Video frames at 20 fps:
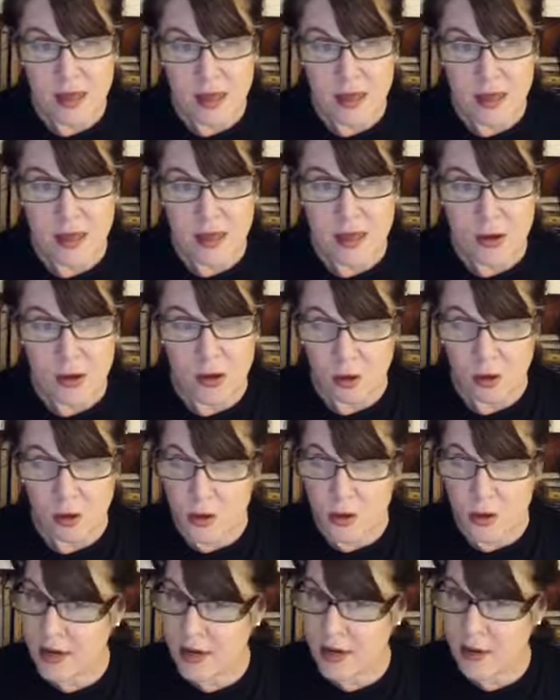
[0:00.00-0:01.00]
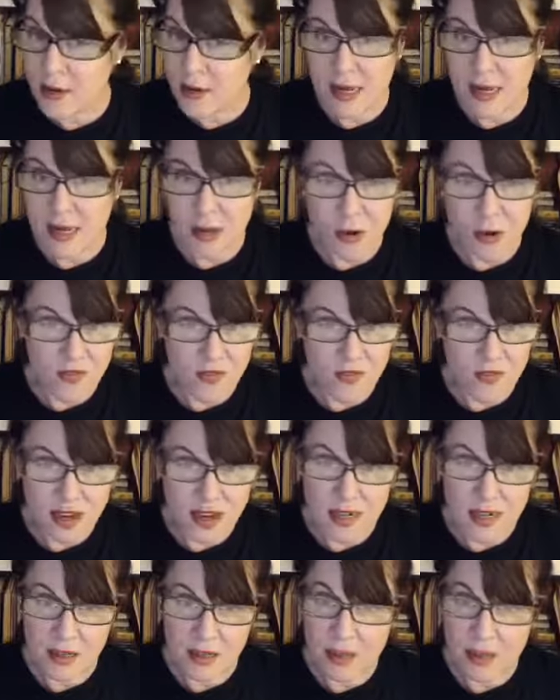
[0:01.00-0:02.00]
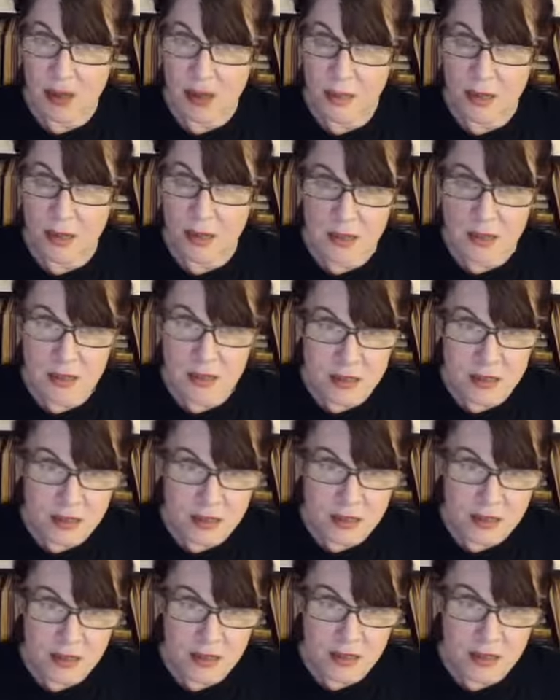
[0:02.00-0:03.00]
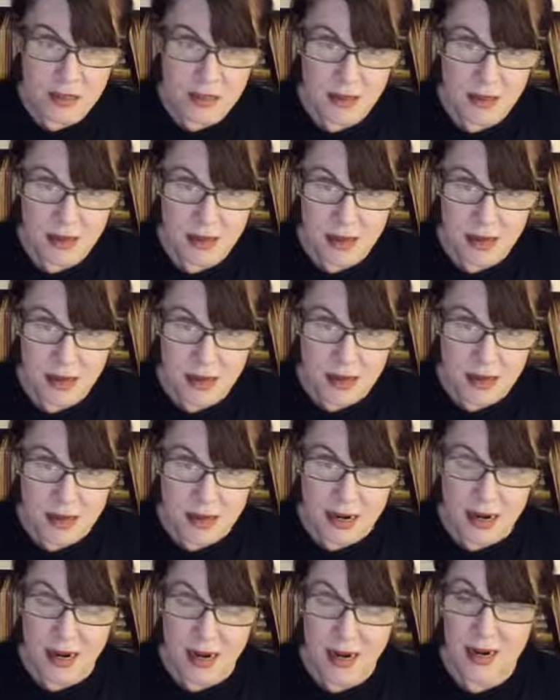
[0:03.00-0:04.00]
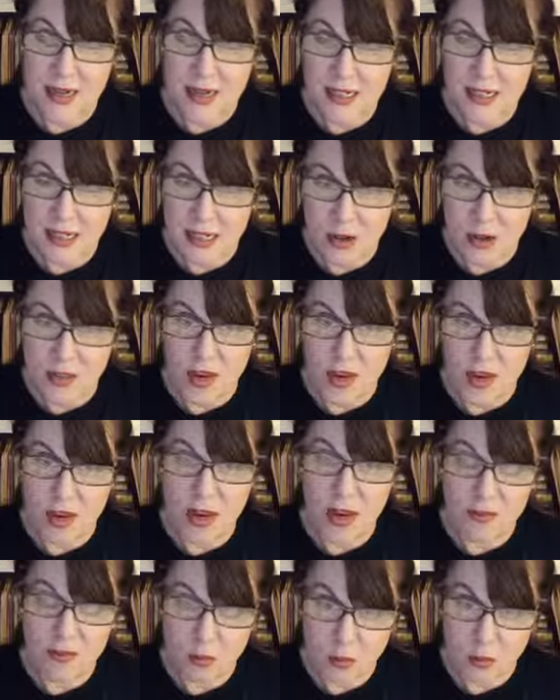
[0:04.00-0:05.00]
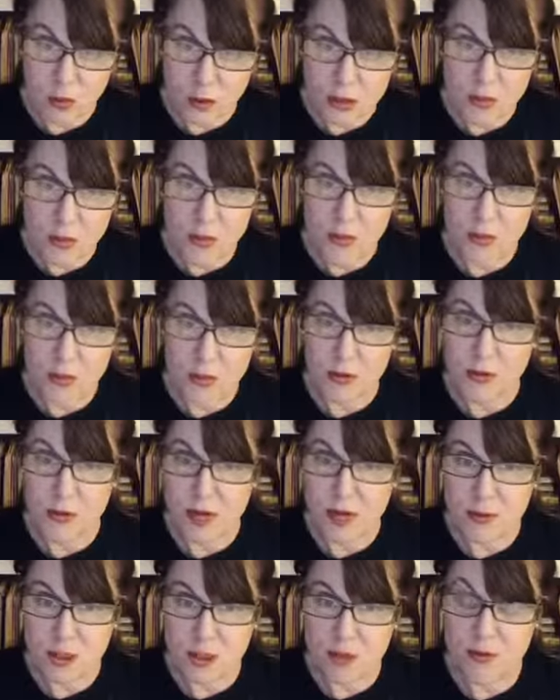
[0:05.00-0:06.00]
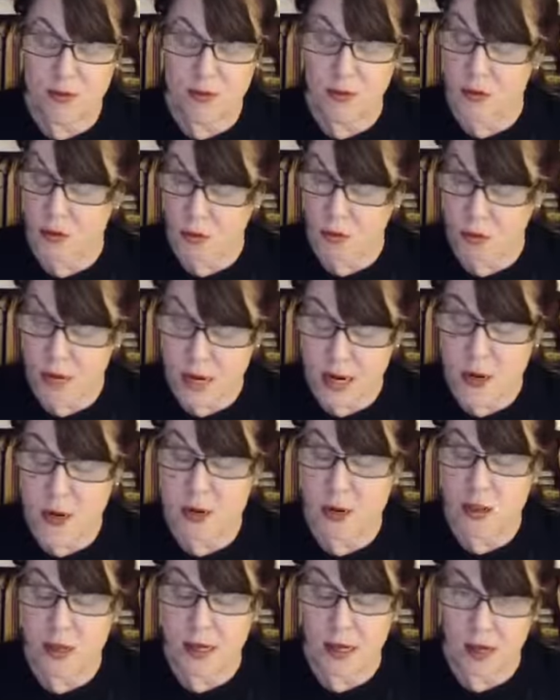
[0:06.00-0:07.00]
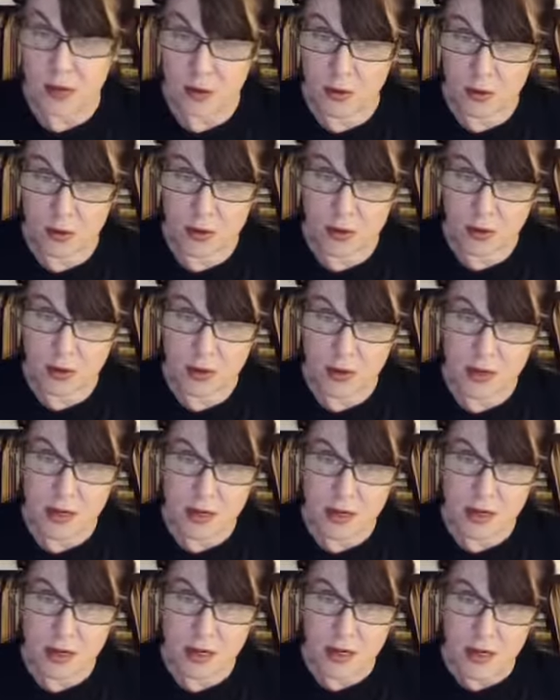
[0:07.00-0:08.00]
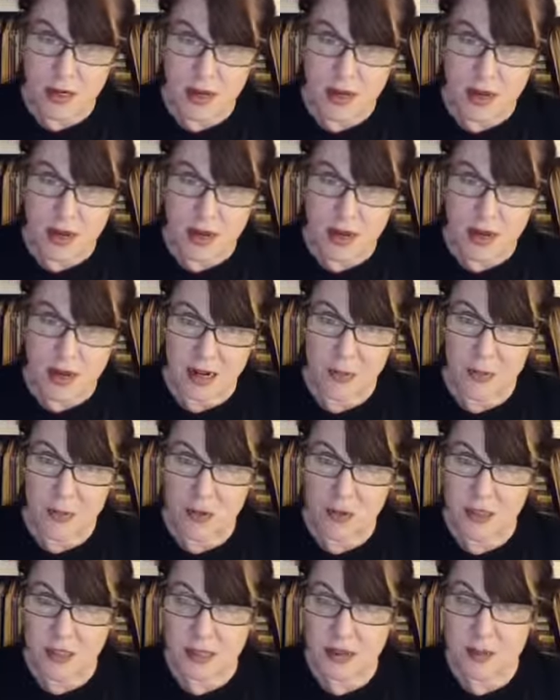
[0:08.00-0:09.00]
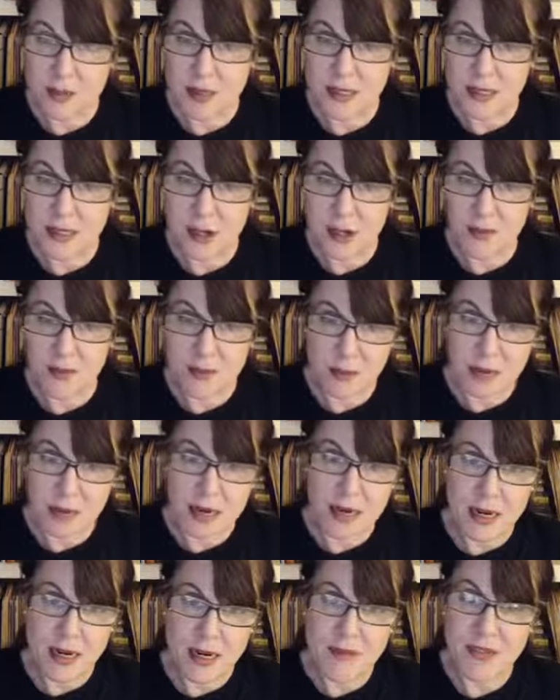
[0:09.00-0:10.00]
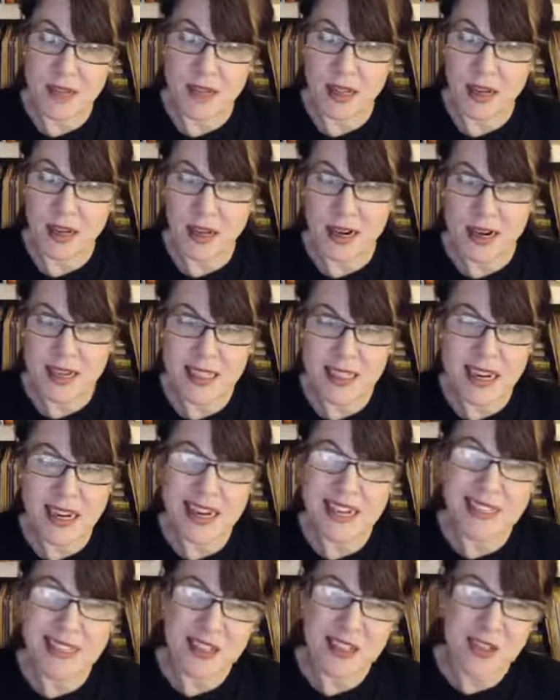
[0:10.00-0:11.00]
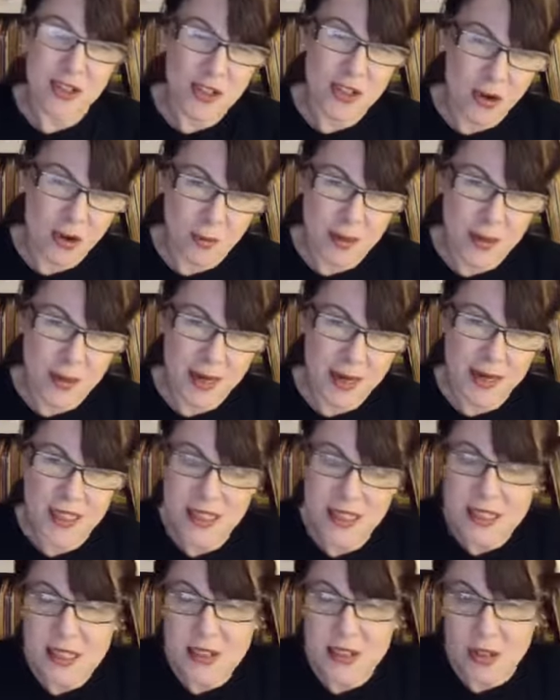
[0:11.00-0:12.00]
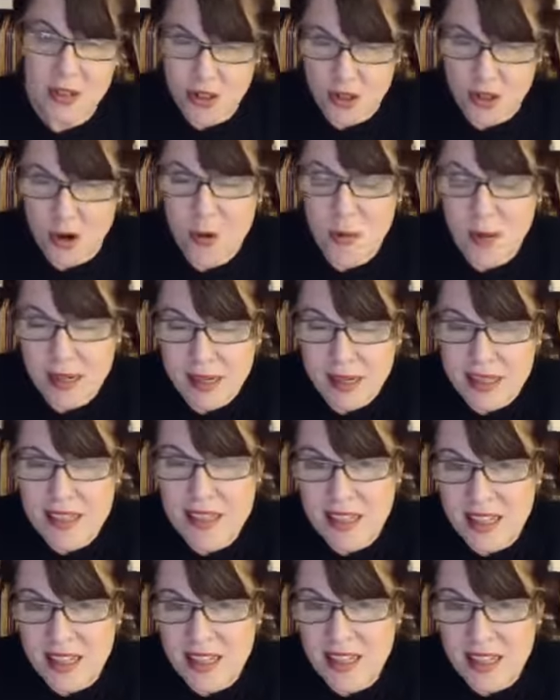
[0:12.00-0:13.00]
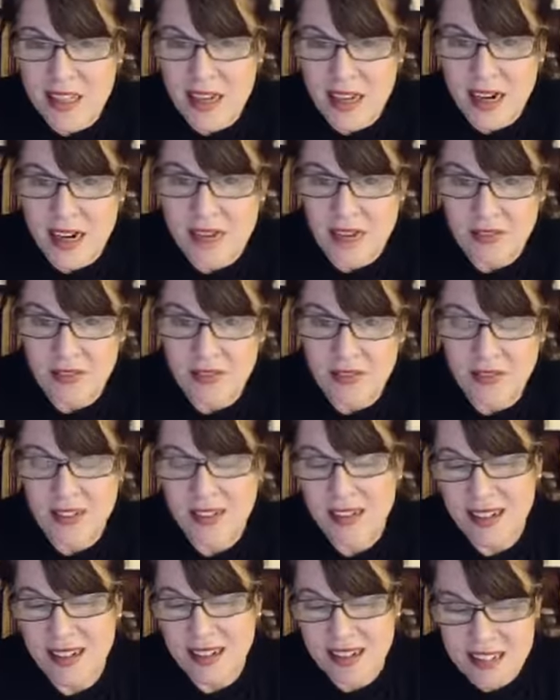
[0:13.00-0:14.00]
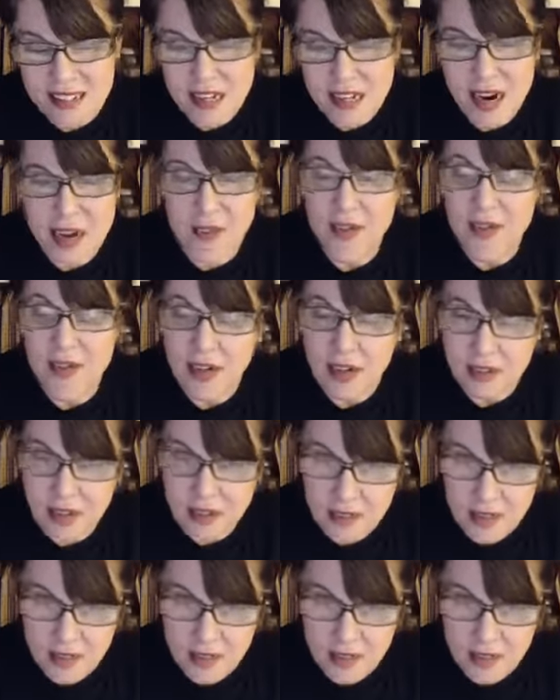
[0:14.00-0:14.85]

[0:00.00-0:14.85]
you're going to find a lot of peace. And I can tell you that I have worked with perception for 3 years now. I can perceive myself as being an invalid, and I say it as a joke because it isn't a joke, but it's at this kind of, it's kind of funny.